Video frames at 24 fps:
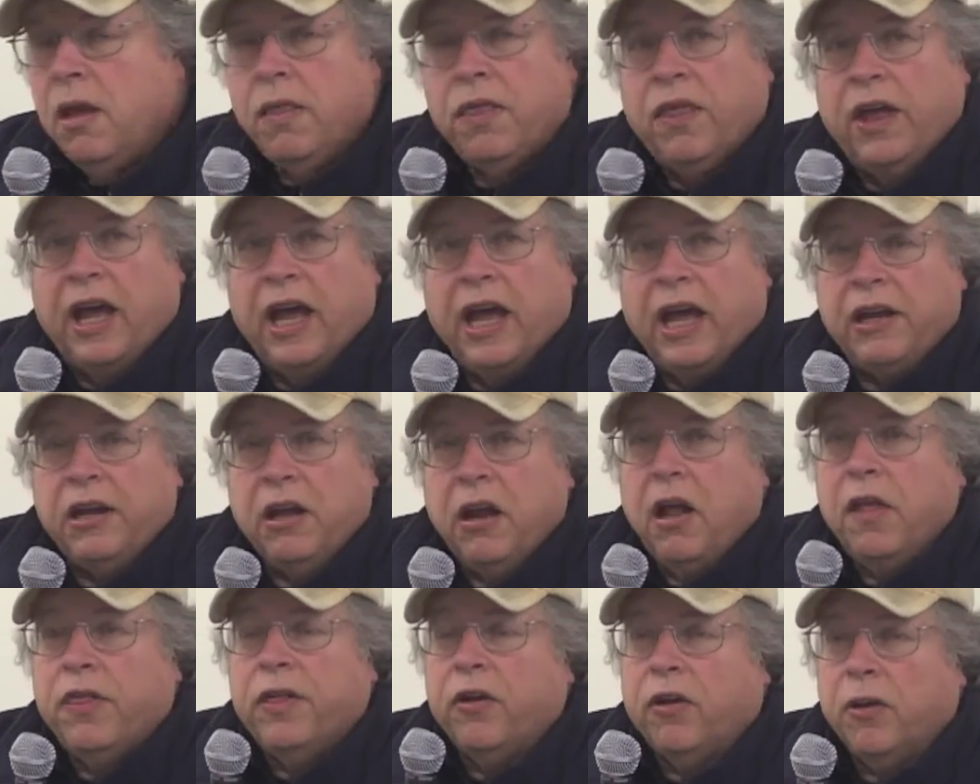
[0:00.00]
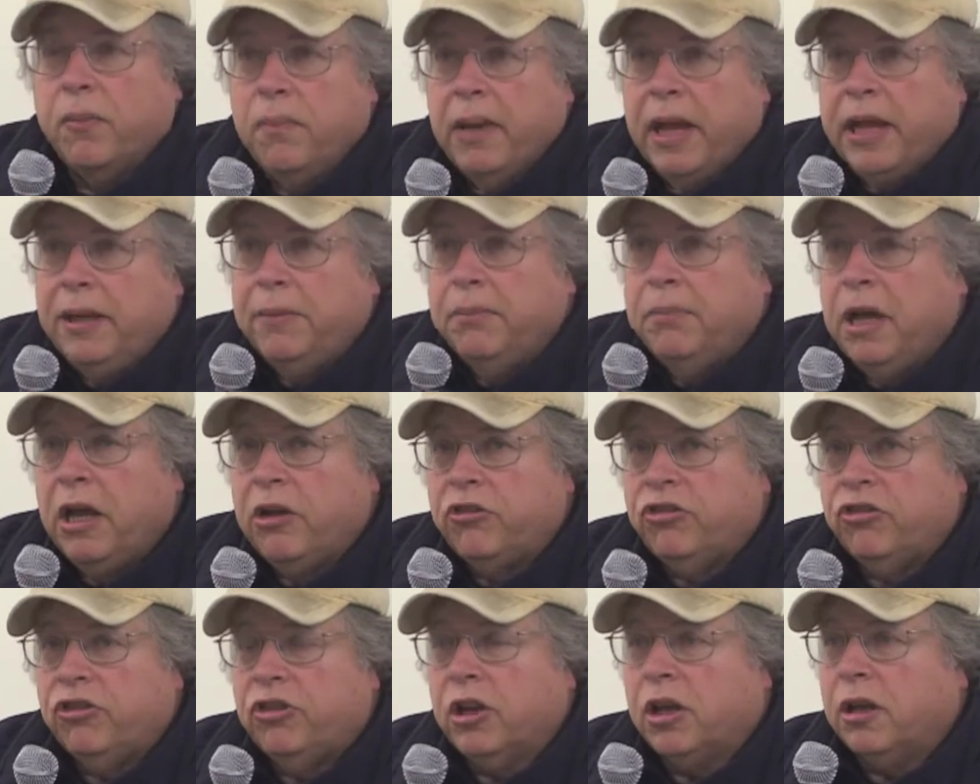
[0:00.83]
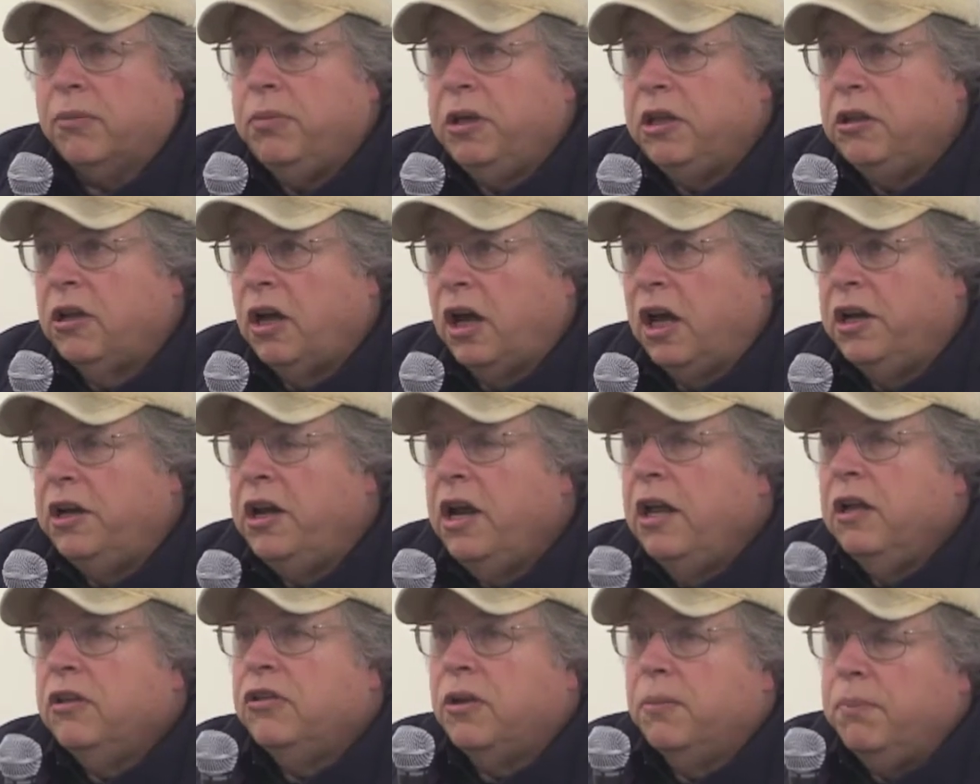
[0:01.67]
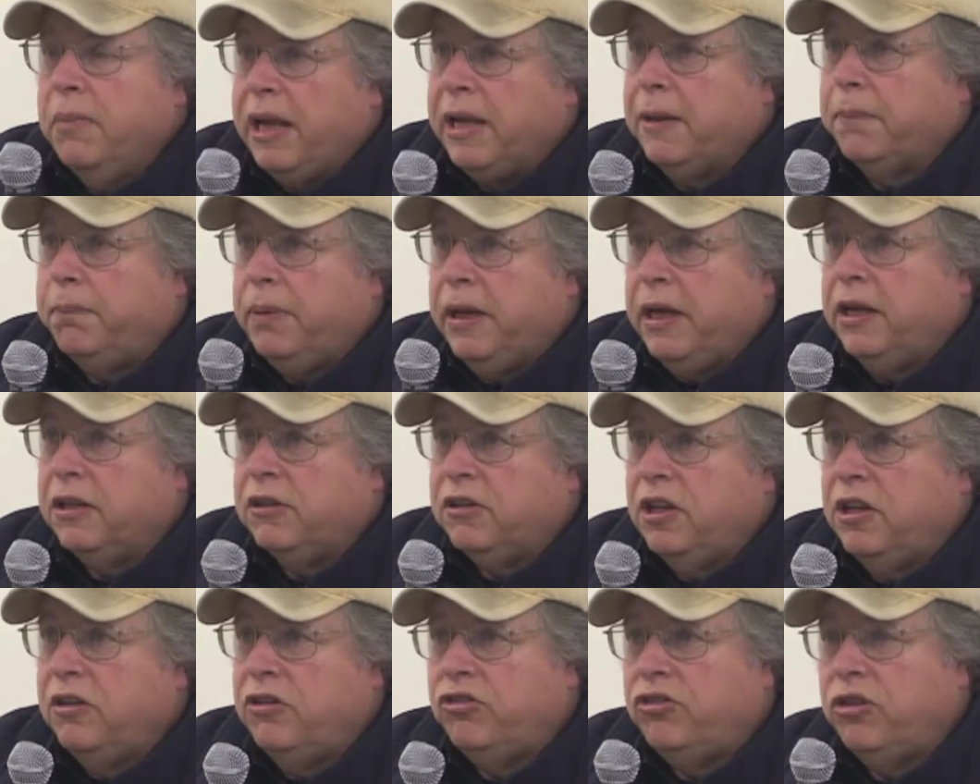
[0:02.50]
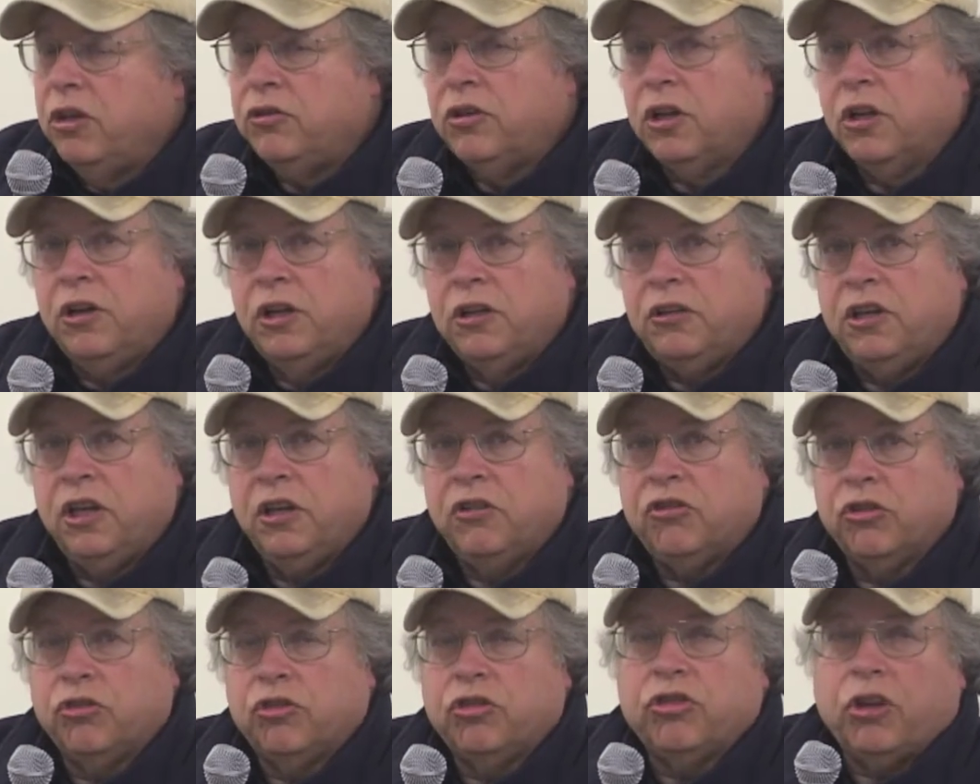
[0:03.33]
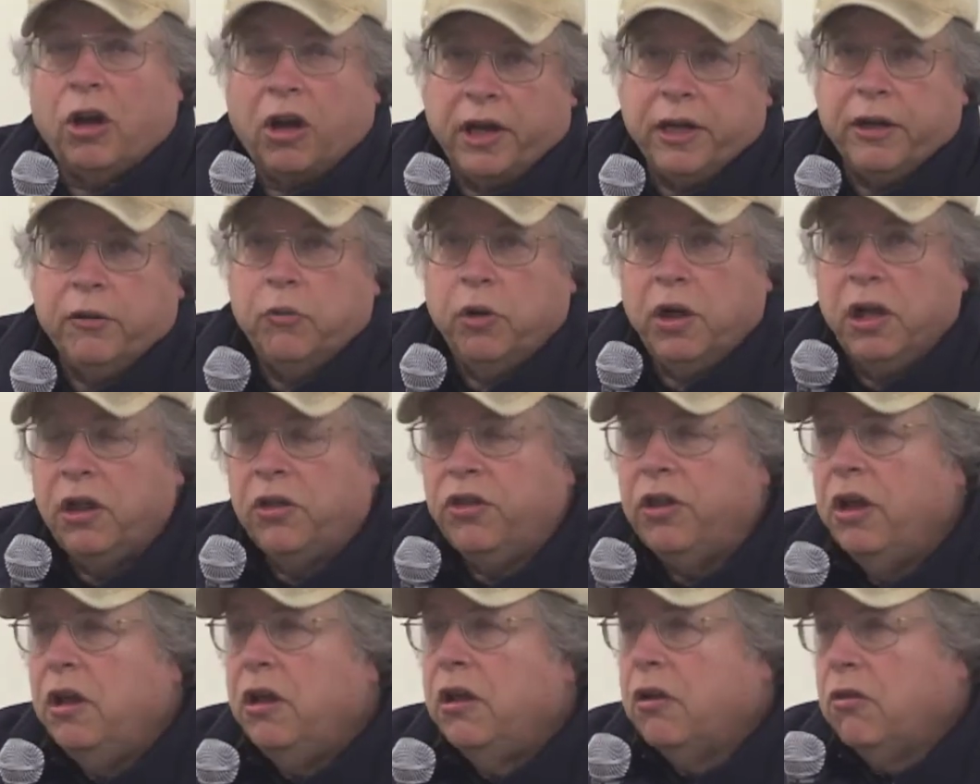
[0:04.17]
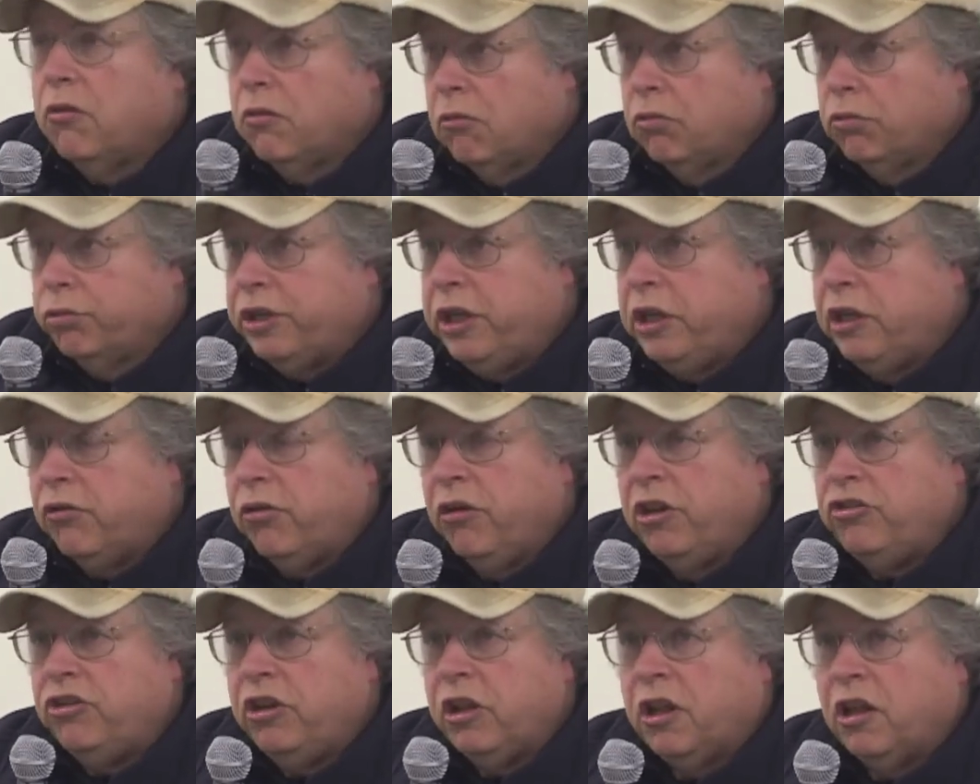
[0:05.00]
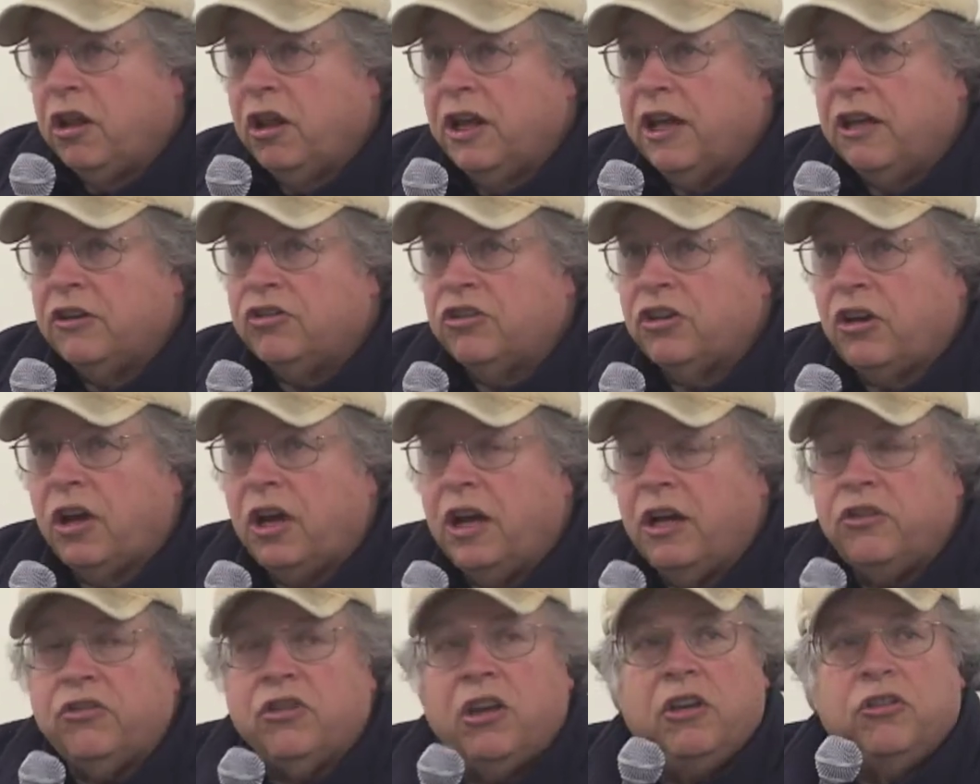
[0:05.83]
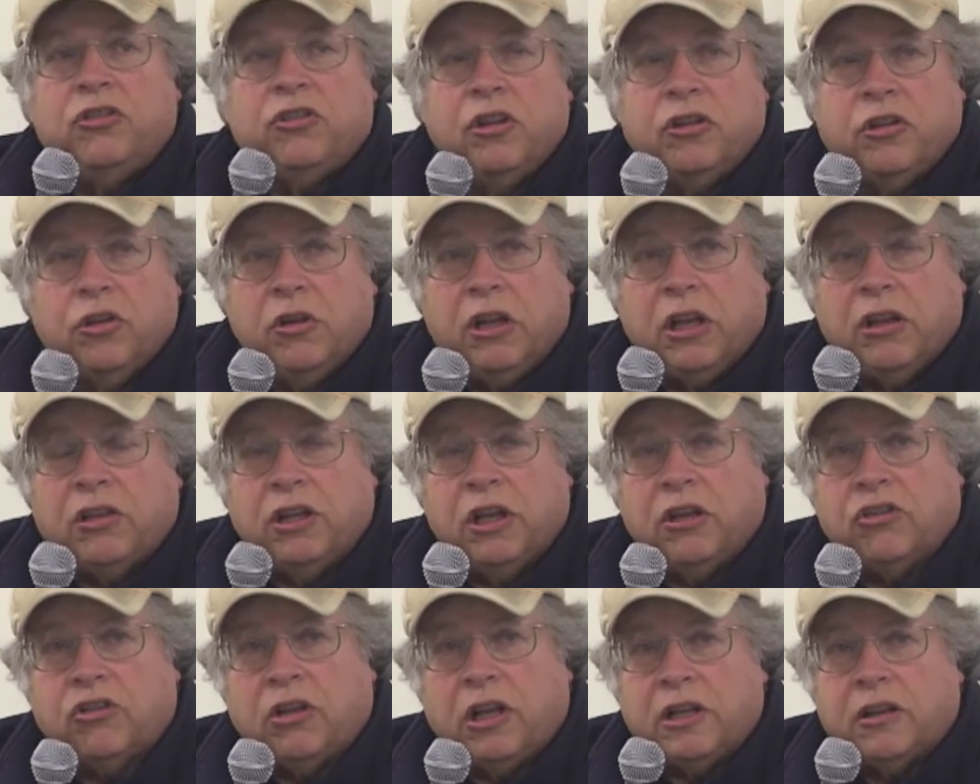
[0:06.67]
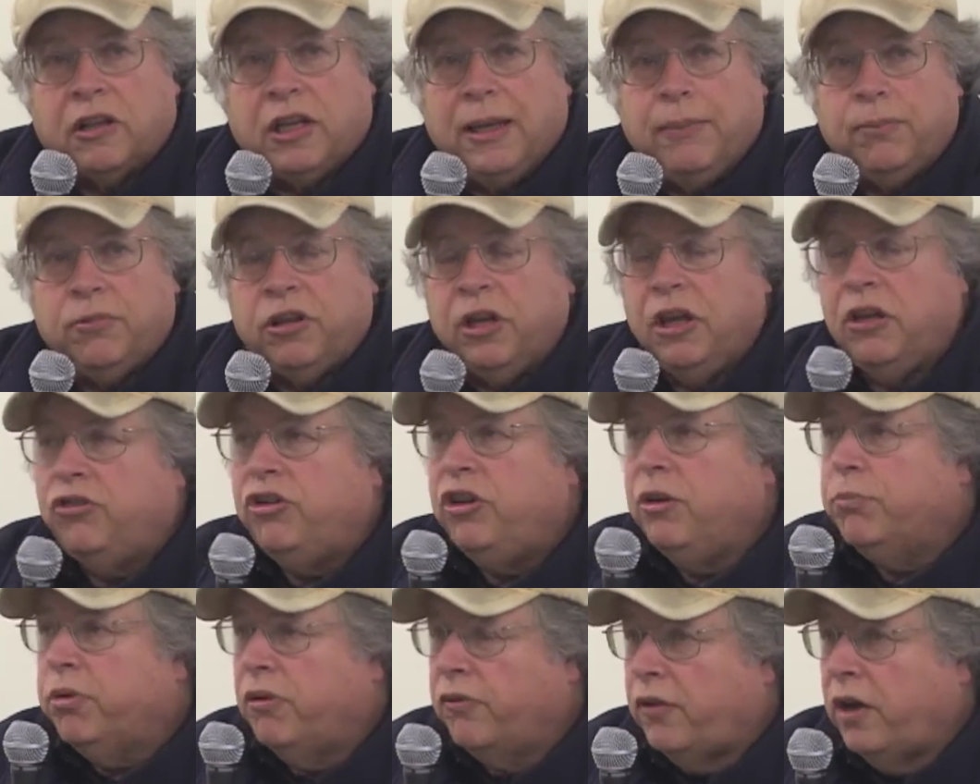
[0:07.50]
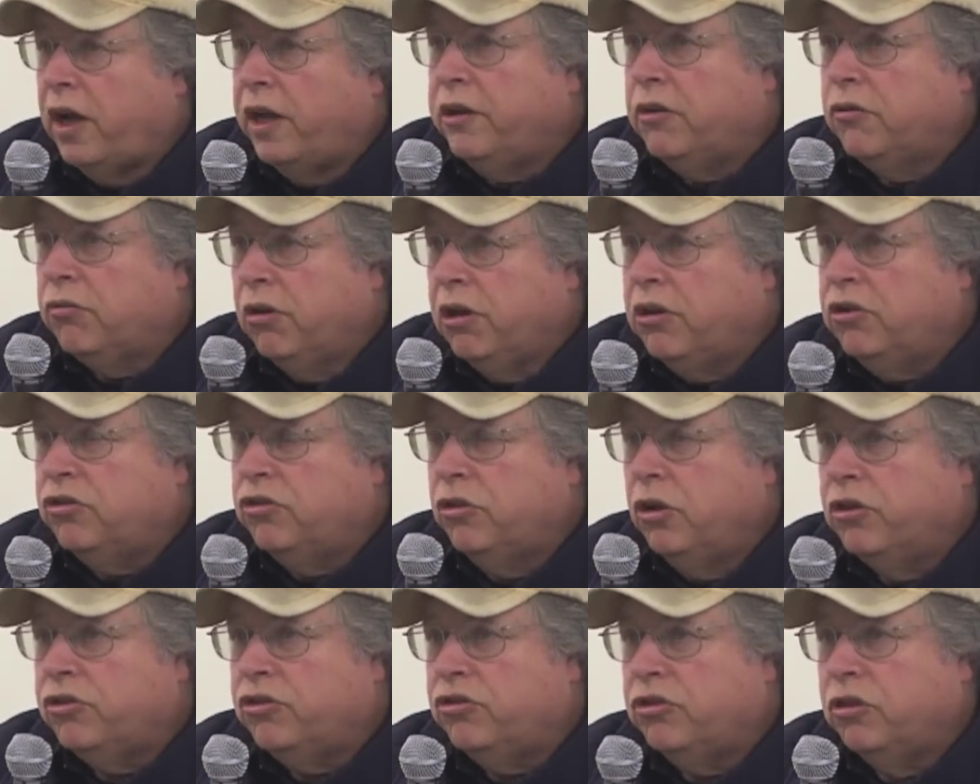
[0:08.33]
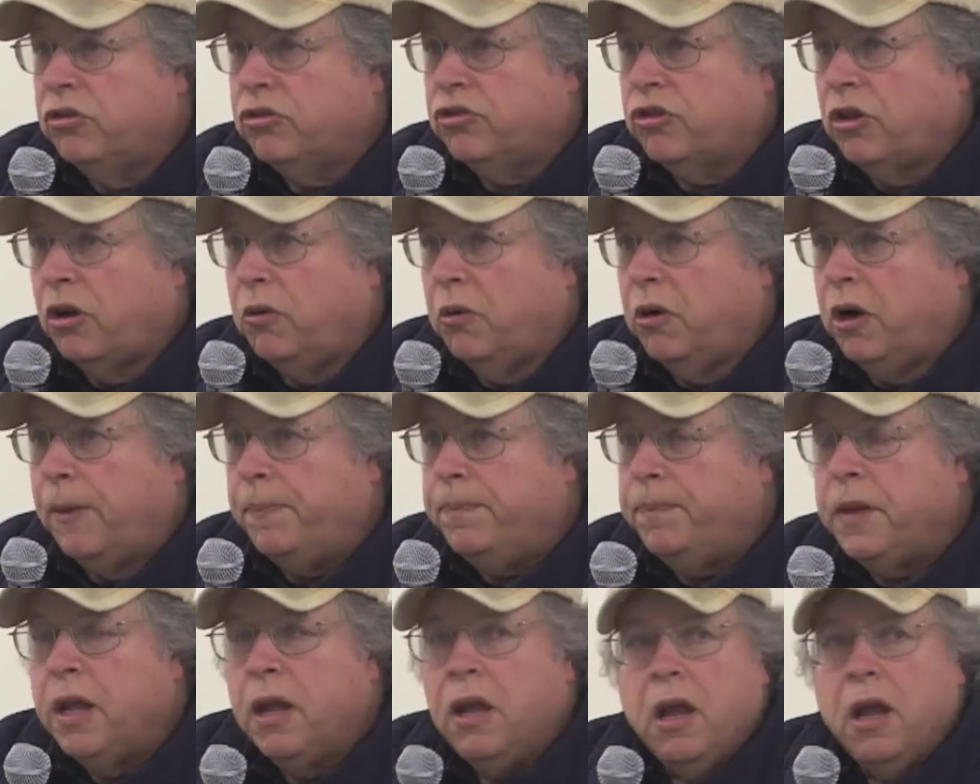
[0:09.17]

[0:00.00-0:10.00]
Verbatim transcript: that there are many measures that can be done to make bad teachers into good teachers, starting with decreasing class size, instituting things like team teaching, providing resources, and so on.